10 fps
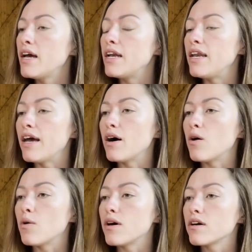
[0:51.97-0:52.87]

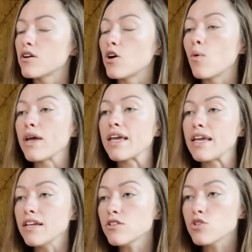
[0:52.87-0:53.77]
Now, going
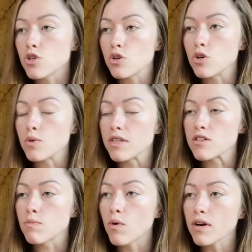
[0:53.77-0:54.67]
into
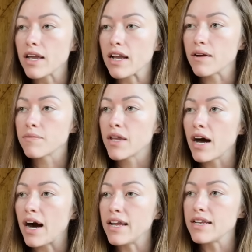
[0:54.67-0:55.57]
this morning,
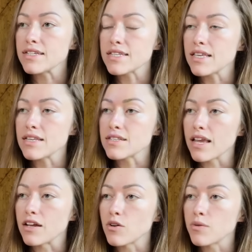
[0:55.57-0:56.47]
I didn't see this
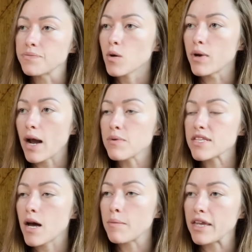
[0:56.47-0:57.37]
candle. When I was
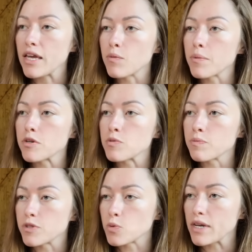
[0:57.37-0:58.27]
coming in, we were
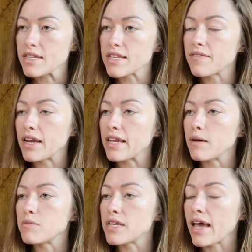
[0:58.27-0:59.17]
between 7
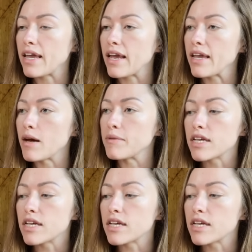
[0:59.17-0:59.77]
a.m. to 8 a.m.